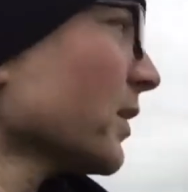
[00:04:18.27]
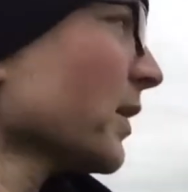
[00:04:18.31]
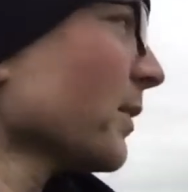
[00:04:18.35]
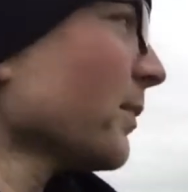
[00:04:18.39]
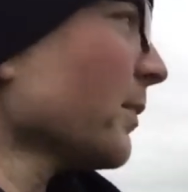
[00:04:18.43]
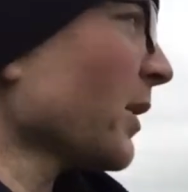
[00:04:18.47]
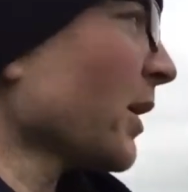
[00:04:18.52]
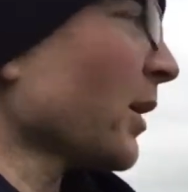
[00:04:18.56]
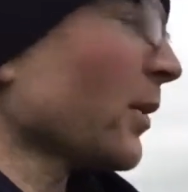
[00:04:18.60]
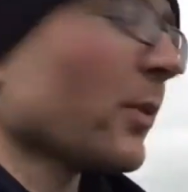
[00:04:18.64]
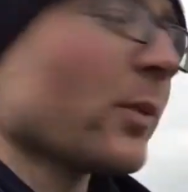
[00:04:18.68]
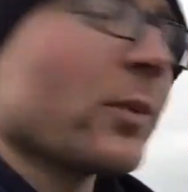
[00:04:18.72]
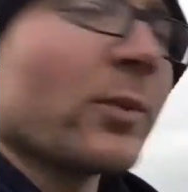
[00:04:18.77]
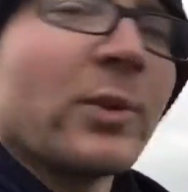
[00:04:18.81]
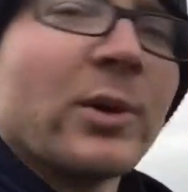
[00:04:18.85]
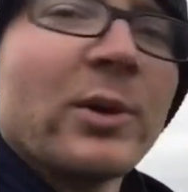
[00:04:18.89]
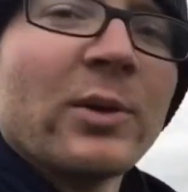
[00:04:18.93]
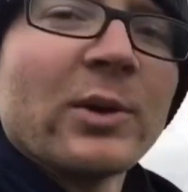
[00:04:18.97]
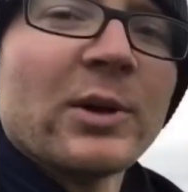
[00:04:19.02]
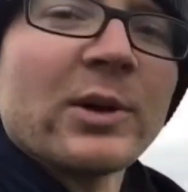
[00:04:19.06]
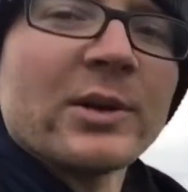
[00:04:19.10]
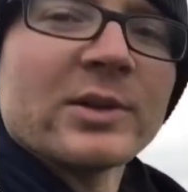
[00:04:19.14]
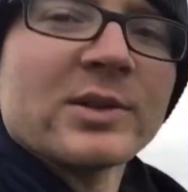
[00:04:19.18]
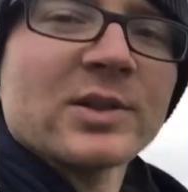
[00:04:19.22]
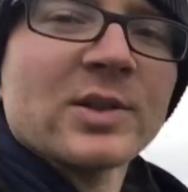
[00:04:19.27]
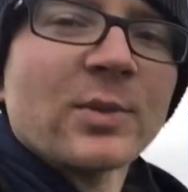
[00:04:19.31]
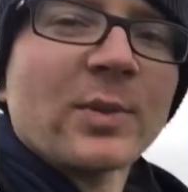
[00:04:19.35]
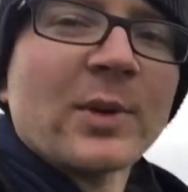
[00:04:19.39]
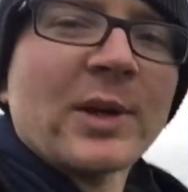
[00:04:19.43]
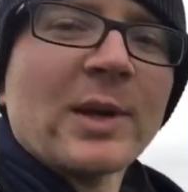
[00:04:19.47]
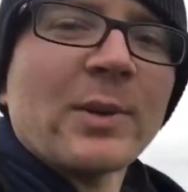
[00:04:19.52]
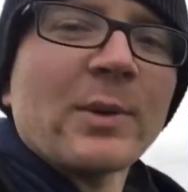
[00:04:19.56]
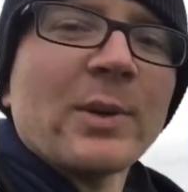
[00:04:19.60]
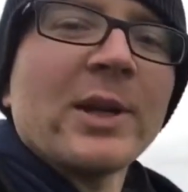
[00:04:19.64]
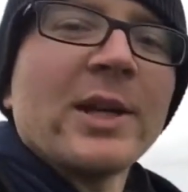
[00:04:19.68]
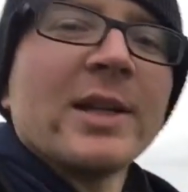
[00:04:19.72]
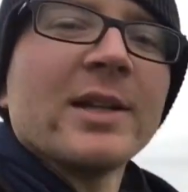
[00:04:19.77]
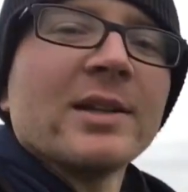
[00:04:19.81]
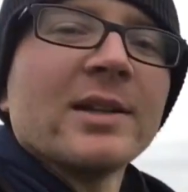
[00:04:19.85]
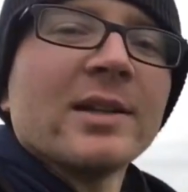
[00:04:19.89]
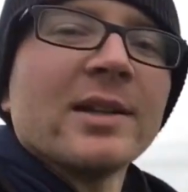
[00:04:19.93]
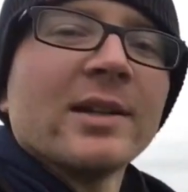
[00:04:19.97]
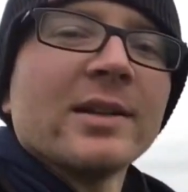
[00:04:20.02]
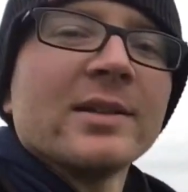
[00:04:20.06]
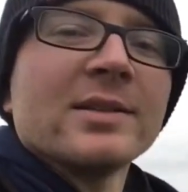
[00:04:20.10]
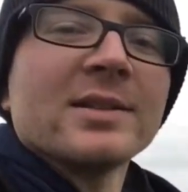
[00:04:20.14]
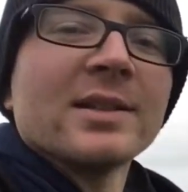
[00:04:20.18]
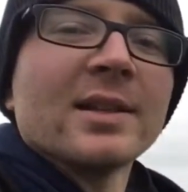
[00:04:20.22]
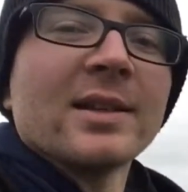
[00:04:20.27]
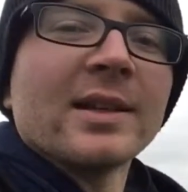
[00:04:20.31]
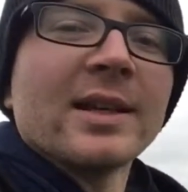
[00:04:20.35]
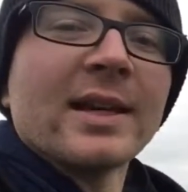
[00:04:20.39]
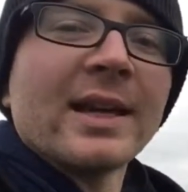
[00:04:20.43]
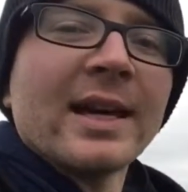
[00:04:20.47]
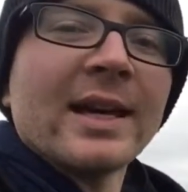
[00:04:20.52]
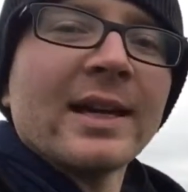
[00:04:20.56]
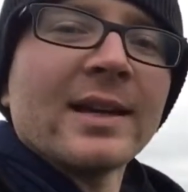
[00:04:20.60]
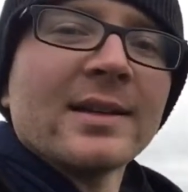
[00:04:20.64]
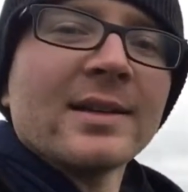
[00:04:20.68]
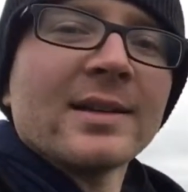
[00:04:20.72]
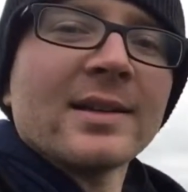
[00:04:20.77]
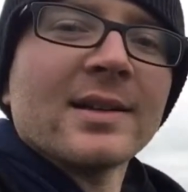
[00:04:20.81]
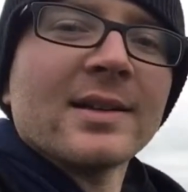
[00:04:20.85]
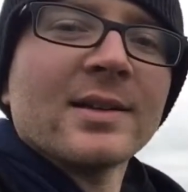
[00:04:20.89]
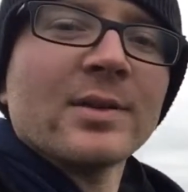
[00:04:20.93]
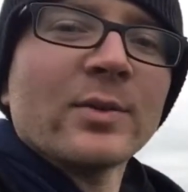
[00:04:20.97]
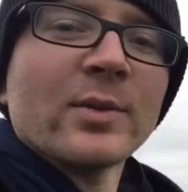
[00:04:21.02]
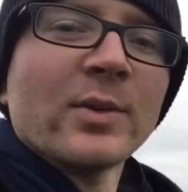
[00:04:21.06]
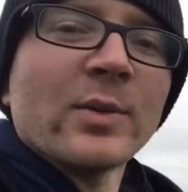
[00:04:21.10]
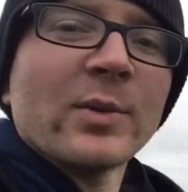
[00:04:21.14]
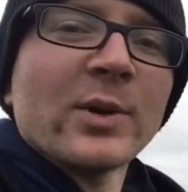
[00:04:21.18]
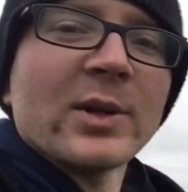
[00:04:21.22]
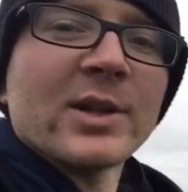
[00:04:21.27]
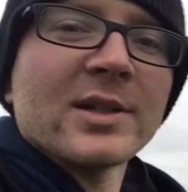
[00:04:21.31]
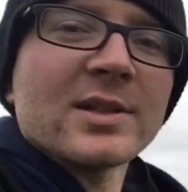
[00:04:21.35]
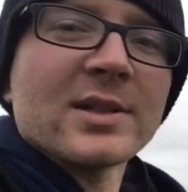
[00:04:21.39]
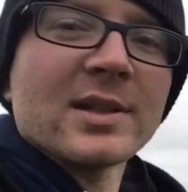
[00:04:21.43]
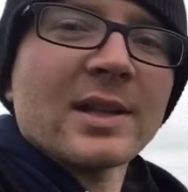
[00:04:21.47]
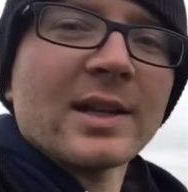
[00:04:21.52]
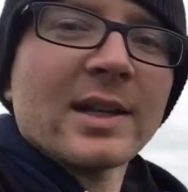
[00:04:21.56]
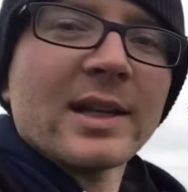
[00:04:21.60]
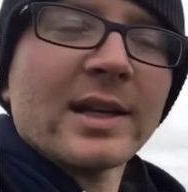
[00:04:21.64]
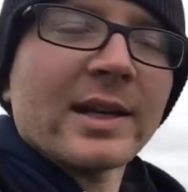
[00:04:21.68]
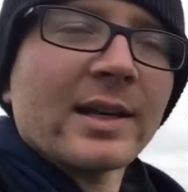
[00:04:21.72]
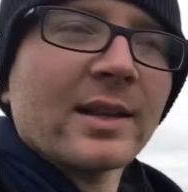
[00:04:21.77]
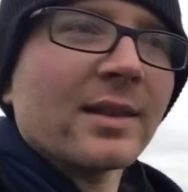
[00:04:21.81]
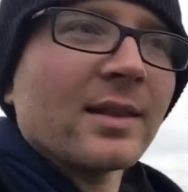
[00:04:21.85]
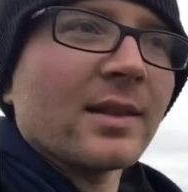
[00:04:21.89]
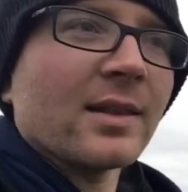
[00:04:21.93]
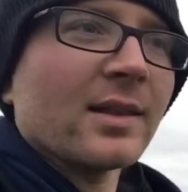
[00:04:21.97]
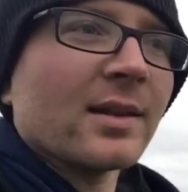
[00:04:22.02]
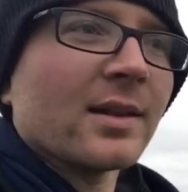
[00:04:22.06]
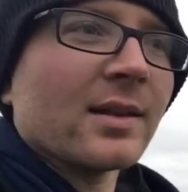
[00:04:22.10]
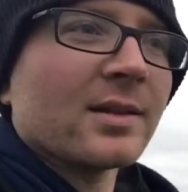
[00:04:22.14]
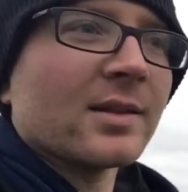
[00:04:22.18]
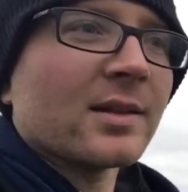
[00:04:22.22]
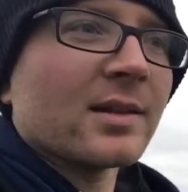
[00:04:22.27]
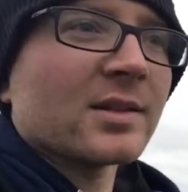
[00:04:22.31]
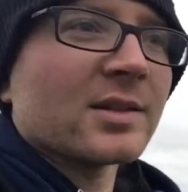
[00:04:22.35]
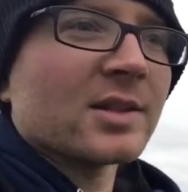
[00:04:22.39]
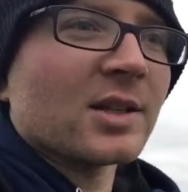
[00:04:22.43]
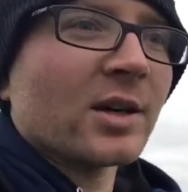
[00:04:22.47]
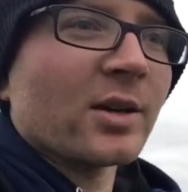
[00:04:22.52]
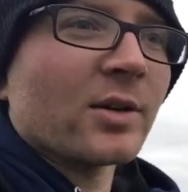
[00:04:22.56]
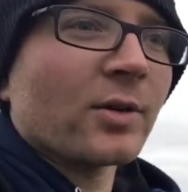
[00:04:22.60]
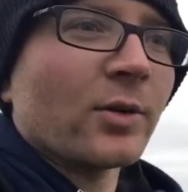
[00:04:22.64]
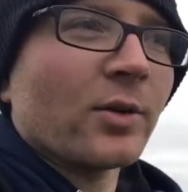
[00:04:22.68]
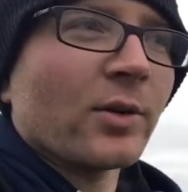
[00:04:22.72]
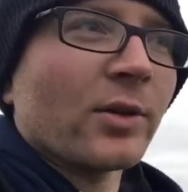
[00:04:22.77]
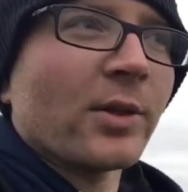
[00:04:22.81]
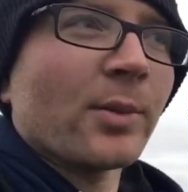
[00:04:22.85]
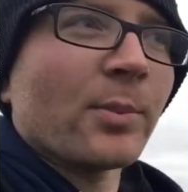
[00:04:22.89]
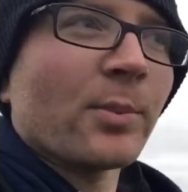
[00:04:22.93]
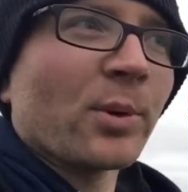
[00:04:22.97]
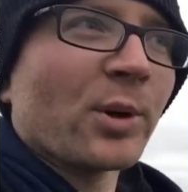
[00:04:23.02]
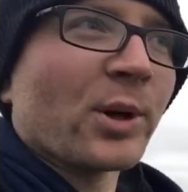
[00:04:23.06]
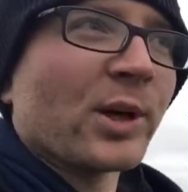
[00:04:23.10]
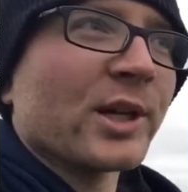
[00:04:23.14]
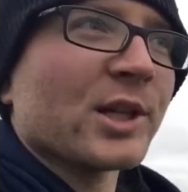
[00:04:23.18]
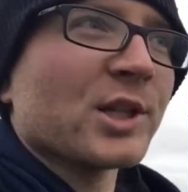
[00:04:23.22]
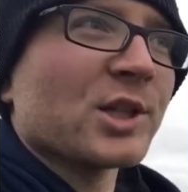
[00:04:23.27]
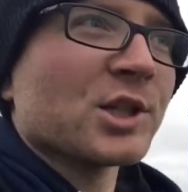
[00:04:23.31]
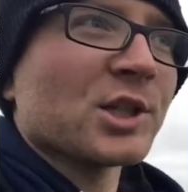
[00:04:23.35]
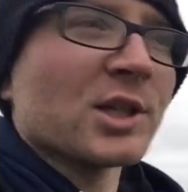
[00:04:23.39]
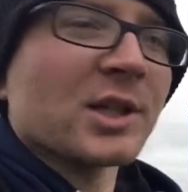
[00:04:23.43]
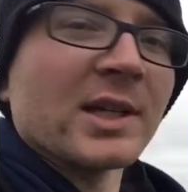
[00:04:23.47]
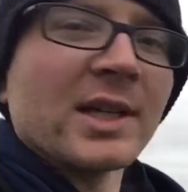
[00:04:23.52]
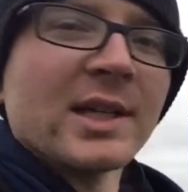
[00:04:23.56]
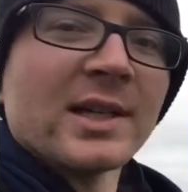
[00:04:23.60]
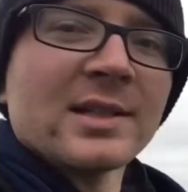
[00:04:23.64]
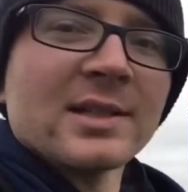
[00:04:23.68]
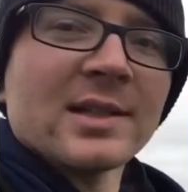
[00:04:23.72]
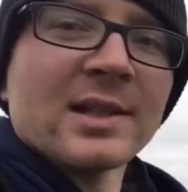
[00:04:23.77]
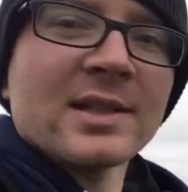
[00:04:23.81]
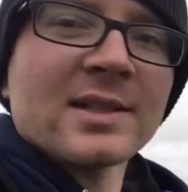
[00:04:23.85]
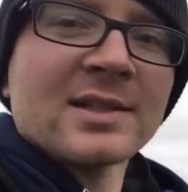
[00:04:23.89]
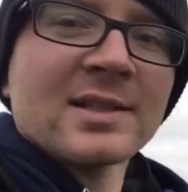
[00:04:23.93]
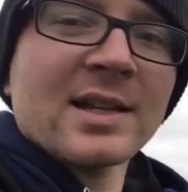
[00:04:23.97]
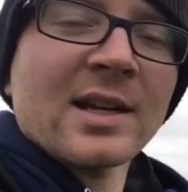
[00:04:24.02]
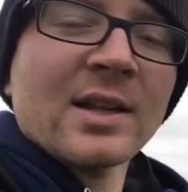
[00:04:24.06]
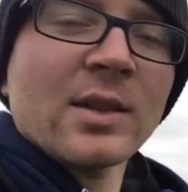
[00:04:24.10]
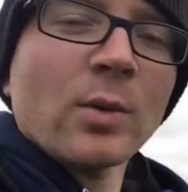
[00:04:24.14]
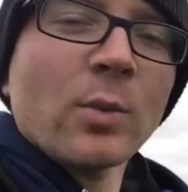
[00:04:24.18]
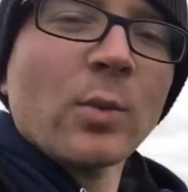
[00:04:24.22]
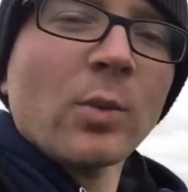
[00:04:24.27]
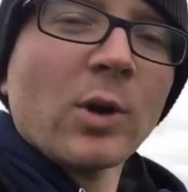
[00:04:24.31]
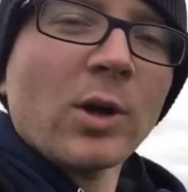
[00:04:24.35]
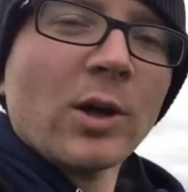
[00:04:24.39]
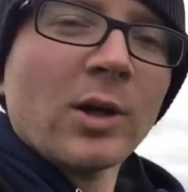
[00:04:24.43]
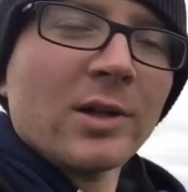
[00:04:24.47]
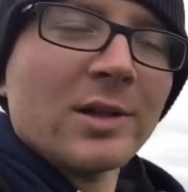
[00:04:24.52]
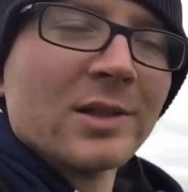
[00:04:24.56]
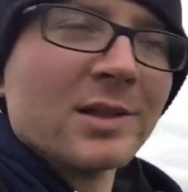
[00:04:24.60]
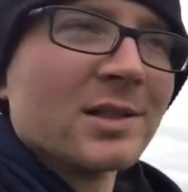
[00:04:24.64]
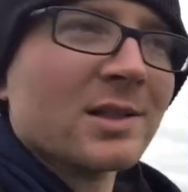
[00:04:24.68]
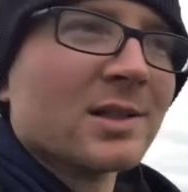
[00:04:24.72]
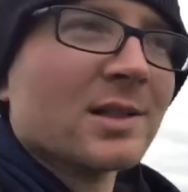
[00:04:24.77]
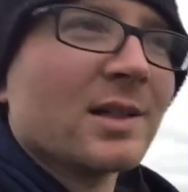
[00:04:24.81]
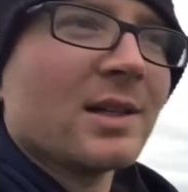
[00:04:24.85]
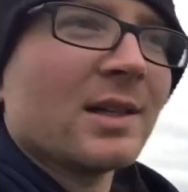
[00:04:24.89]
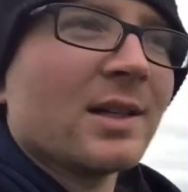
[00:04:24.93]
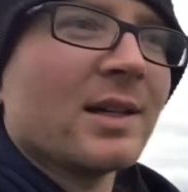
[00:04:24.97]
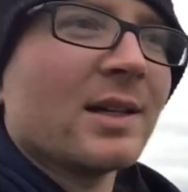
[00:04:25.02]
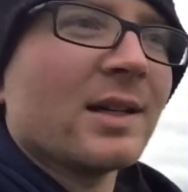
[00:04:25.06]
man, when I went into the gate, we went into like the tunnel, the bridge to get inside the walls,